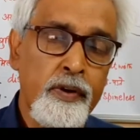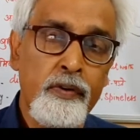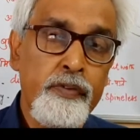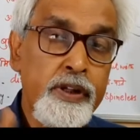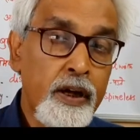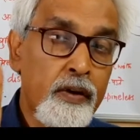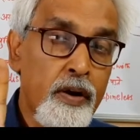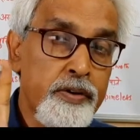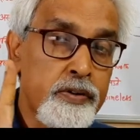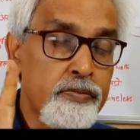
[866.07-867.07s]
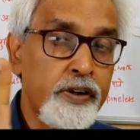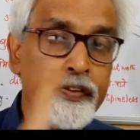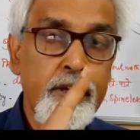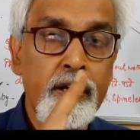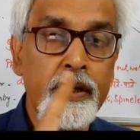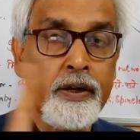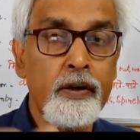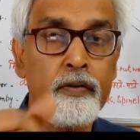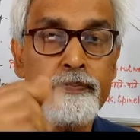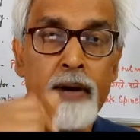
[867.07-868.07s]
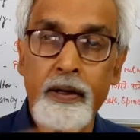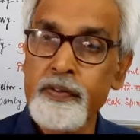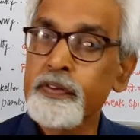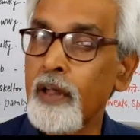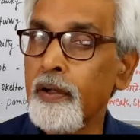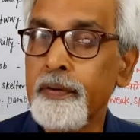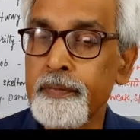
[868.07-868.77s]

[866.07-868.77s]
with a controversial leader of Pakistan.